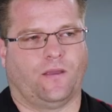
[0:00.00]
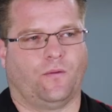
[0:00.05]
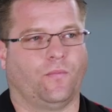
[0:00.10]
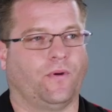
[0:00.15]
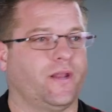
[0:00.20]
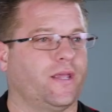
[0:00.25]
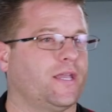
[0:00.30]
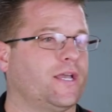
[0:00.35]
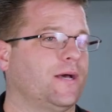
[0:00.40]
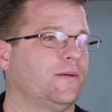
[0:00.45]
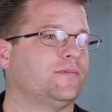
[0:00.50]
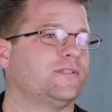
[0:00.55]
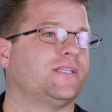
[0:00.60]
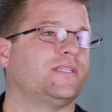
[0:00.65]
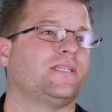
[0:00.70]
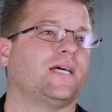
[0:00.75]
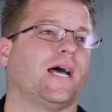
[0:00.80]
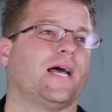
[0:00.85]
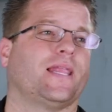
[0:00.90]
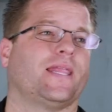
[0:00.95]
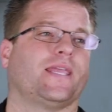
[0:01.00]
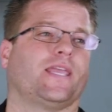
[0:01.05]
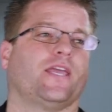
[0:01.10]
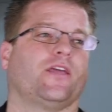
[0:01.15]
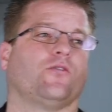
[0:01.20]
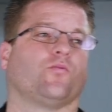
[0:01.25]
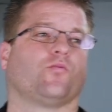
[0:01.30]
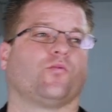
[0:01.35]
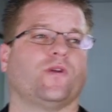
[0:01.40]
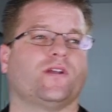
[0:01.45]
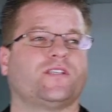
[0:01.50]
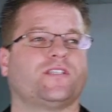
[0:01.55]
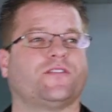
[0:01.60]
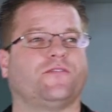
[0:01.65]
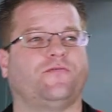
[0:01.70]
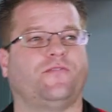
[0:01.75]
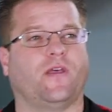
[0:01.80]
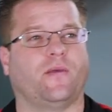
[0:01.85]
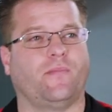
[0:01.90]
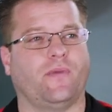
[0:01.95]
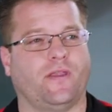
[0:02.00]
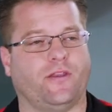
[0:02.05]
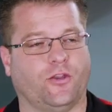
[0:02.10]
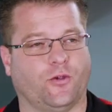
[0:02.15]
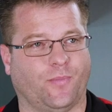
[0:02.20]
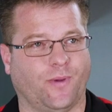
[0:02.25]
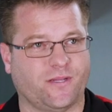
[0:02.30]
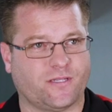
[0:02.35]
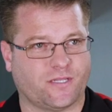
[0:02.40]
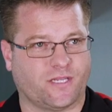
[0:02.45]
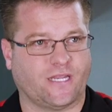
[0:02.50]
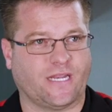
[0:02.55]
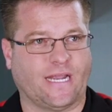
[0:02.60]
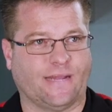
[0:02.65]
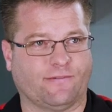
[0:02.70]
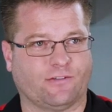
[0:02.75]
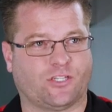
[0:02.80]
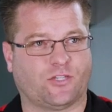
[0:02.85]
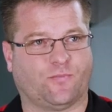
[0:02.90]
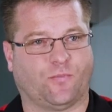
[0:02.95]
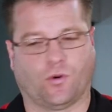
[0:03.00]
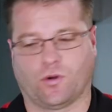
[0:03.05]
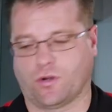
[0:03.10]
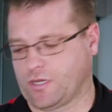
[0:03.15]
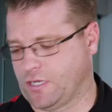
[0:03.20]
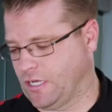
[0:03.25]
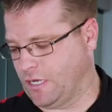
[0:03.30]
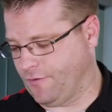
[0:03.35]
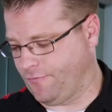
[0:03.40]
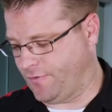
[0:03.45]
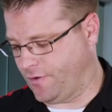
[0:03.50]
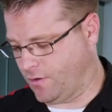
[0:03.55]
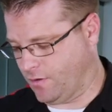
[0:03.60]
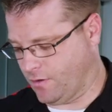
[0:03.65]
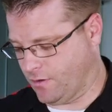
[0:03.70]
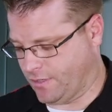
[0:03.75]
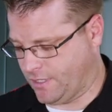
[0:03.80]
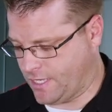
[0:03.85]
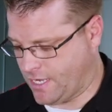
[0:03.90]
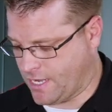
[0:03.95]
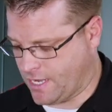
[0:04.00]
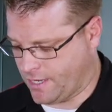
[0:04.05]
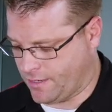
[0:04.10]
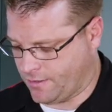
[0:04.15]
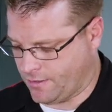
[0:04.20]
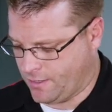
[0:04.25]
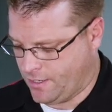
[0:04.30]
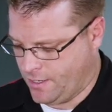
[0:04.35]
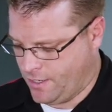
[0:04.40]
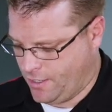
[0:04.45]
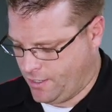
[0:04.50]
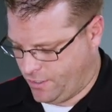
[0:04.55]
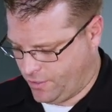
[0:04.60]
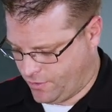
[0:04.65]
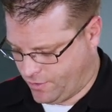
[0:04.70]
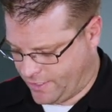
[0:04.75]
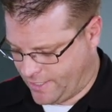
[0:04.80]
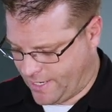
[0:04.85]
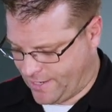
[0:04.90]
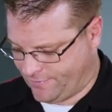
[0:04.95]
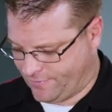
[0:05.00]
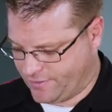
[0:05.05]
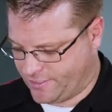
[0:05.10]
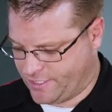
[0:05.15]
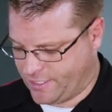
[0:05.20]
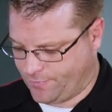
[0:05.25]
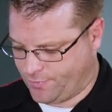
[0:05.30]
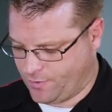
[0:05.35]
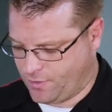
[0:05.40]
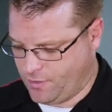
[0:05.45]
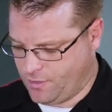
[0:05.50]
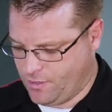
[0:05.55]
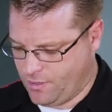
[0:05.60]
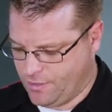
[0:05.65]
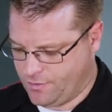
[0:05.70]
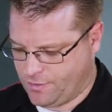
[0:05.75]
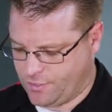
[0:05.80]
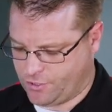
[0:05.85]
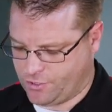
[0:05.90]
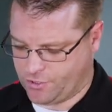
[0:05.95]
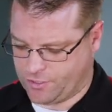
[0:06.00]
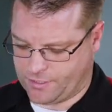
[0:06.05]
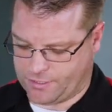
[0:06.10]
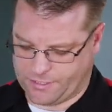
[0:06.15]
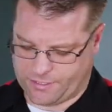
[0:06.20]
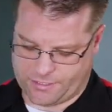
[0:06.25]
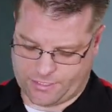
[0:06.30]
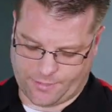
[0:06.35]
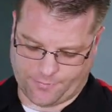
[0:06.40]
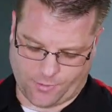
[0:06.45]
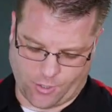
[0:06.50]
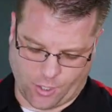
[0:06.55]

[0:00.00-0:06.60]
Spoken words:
When it comes to dialing in wrist fitment, you're basically gonna have a sport cuff here on the end. You're gonna have a zipper that you're gonna zip